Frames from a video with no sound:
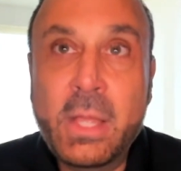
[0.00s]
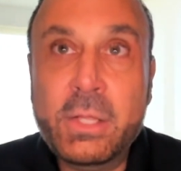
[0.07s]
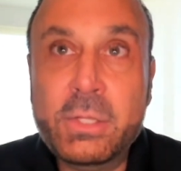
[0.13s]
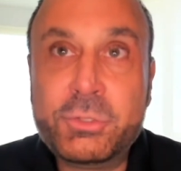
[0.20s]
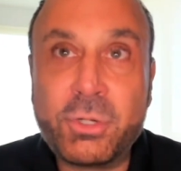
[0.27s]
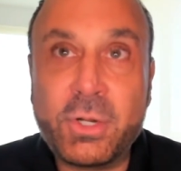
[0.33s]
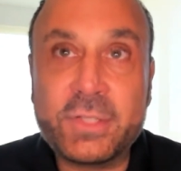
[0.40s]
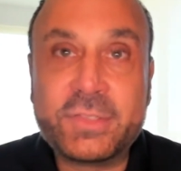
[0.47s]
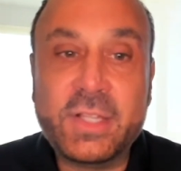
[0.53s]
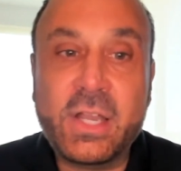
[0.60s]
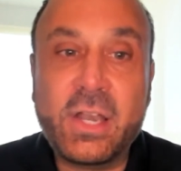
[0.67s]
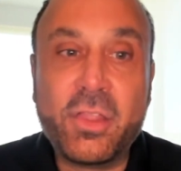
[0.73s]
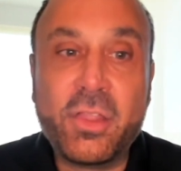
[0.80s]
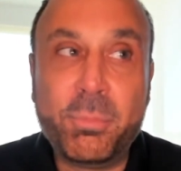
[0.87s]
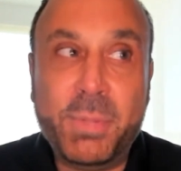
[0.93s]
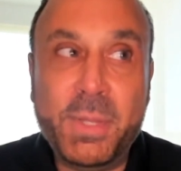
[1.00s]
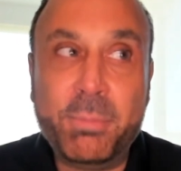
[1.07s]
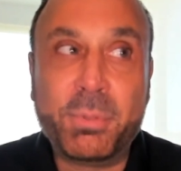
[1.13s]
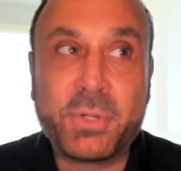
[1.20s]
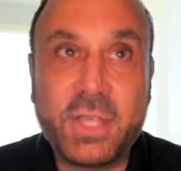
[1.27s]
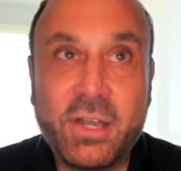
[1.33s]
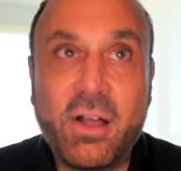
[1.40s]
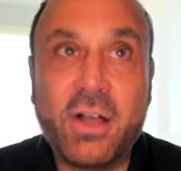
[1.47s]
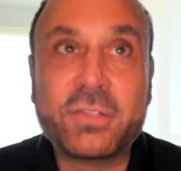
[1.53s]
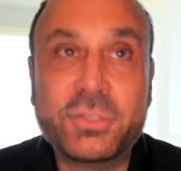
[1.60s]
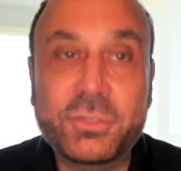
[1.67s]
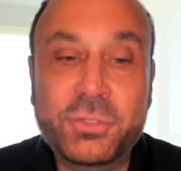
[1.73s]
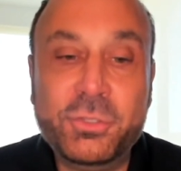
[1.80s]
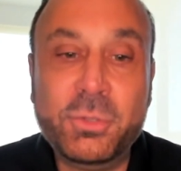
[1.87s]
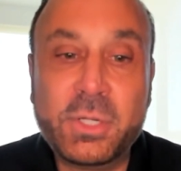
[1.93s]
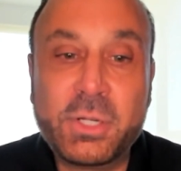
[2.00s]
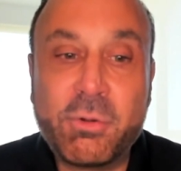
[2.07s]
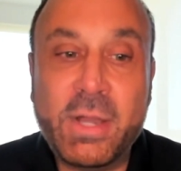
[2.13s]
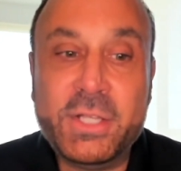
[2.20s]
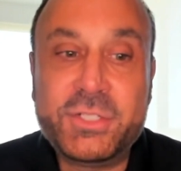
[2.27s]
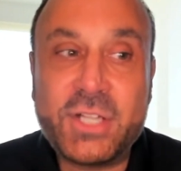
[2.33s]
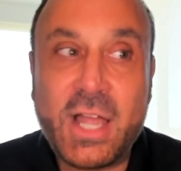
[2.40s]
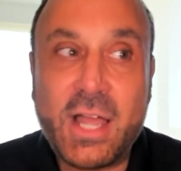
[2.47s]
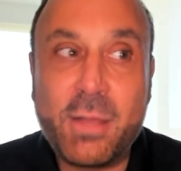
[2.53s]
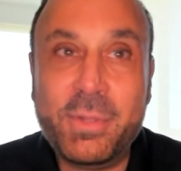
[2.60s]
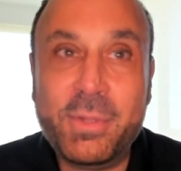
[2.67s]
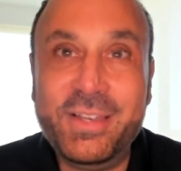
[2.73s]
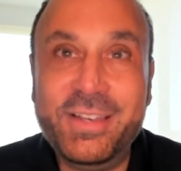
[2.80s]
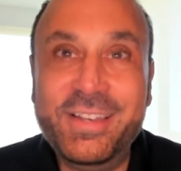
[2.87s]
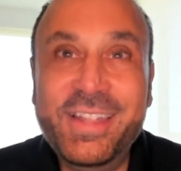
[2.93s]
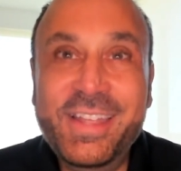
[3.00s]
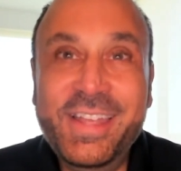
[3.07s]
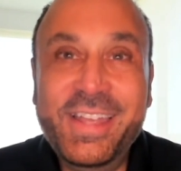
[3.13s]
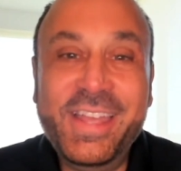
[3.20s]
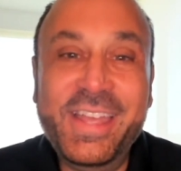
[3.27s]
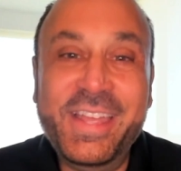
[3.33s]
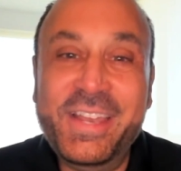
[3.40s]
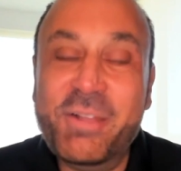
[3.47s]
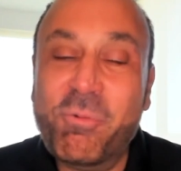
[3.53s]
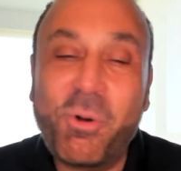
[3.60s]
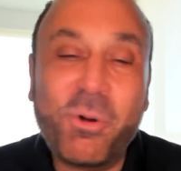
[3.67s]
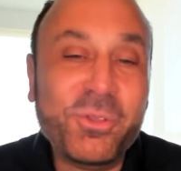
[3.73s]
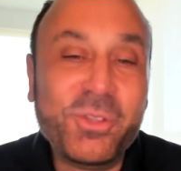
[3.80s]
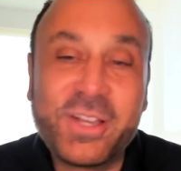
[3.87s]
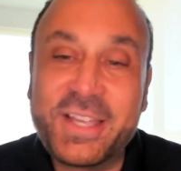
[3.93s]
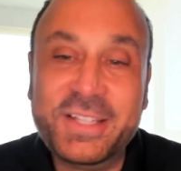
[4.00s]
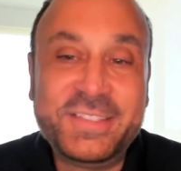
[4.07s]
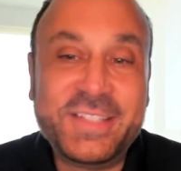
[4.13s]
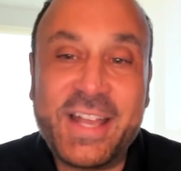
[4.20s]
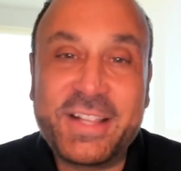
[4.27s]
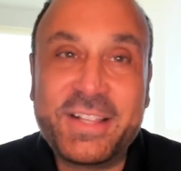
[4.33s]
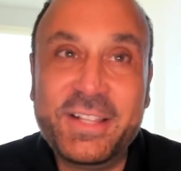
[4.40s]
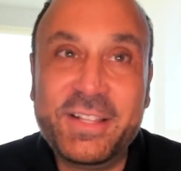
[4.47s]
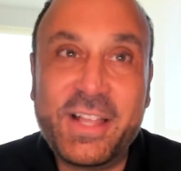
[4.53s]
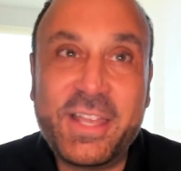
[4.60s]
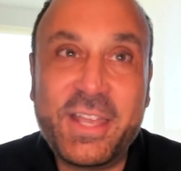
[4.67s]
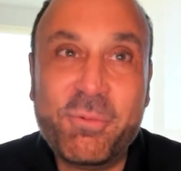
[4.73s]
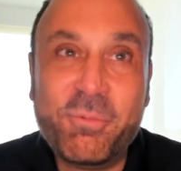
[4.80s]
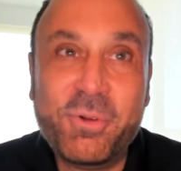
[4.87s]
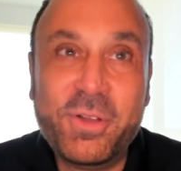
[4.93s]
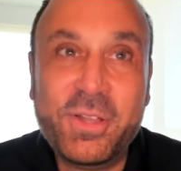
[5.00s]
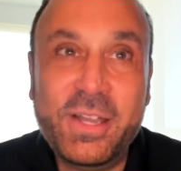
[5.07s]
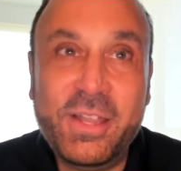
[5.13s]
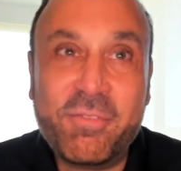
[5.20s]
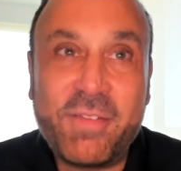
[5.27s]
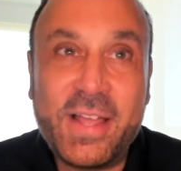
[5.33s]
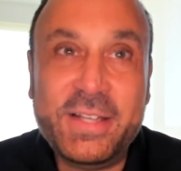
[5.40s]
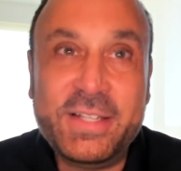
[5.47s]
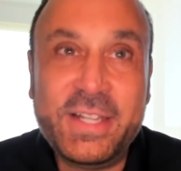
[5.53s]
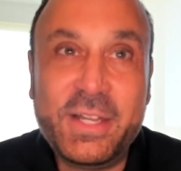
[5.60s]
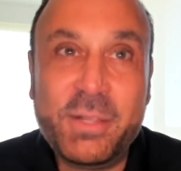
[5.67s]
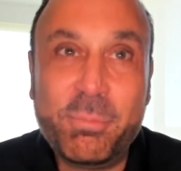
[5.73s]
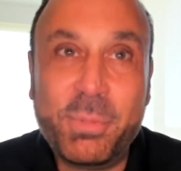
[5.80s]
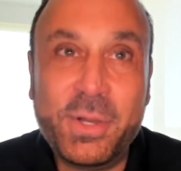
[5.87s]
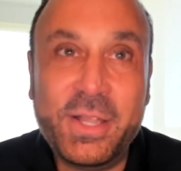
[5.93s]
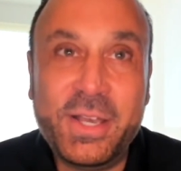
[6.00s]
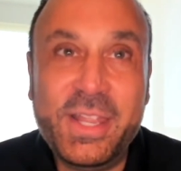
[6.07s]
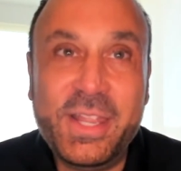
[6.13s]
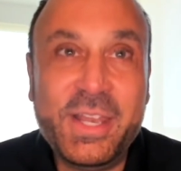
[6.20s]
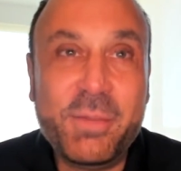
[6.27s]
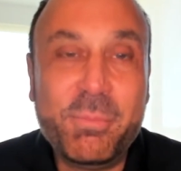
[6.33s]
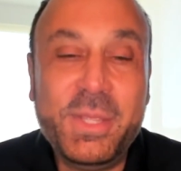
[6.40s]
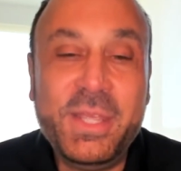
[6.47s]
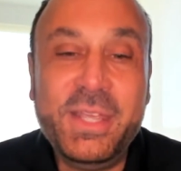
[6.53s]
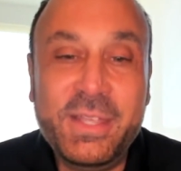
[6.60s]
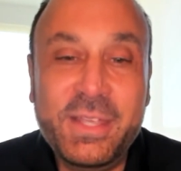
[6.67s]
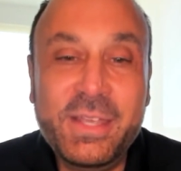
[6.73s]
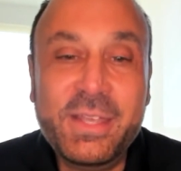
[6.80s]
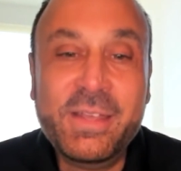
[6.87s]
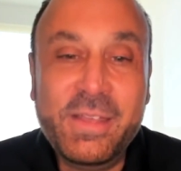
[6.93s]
trust that other people can also do a great job, and it won't look exactly like it would if I did it, but it'd be